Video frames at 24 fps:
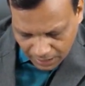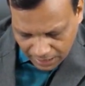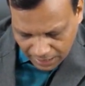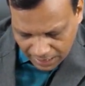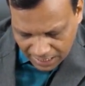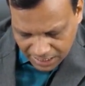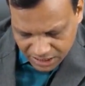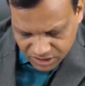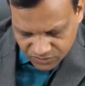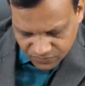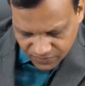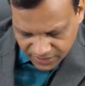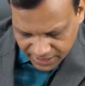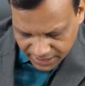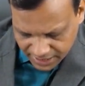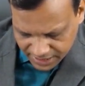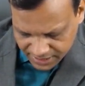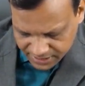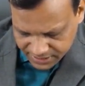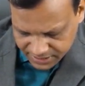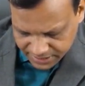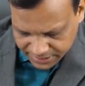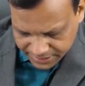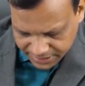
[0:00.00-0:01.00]
as
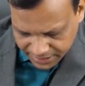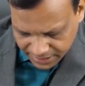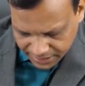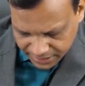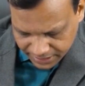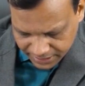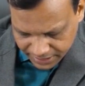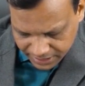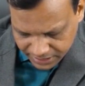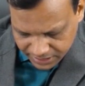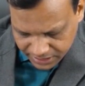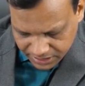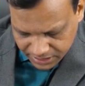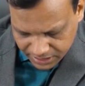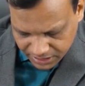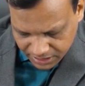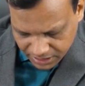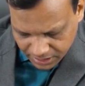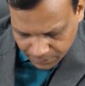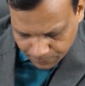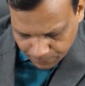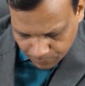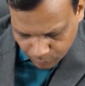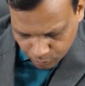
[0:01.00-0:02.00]
well as it can kill
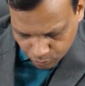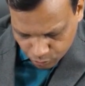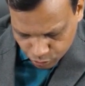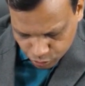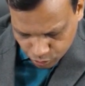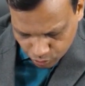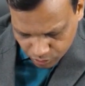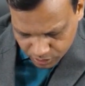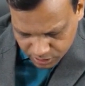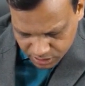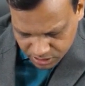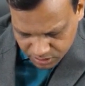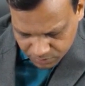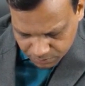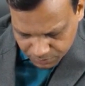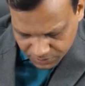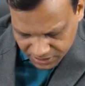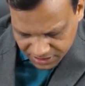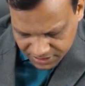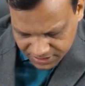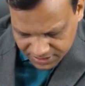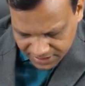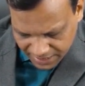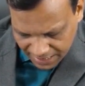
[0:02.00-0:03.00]
the hypnozoids,
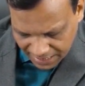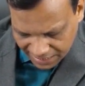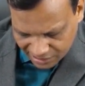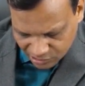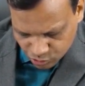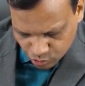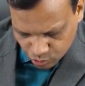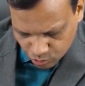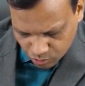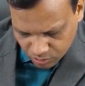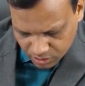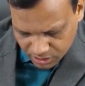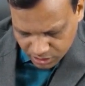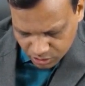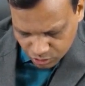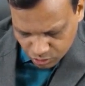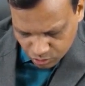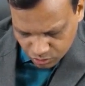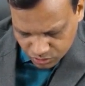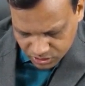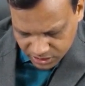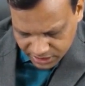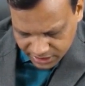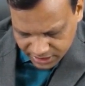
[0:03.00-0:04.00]
means
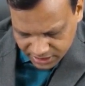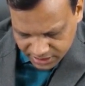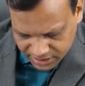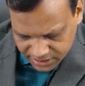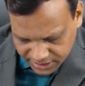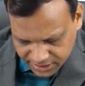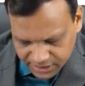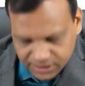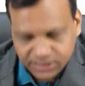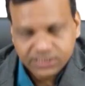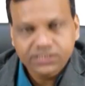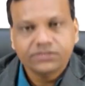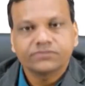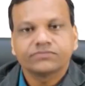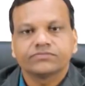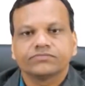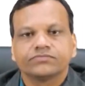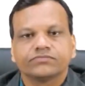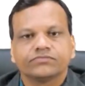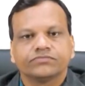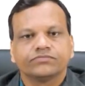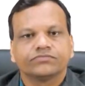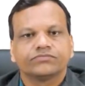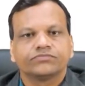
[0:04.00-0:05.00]
exoerythrocytic stage.
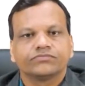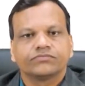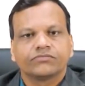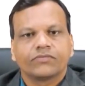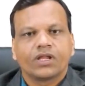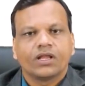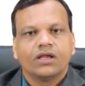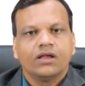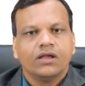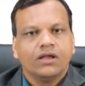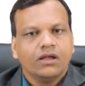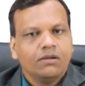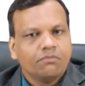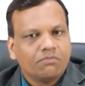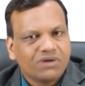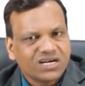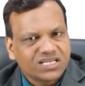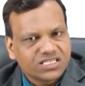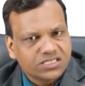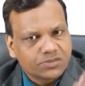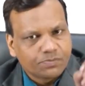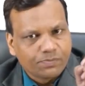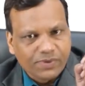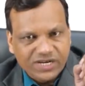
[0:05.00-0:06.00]

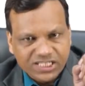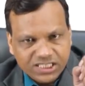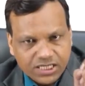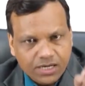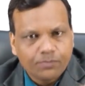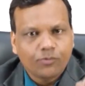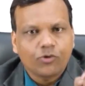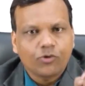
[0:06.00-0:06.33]
But special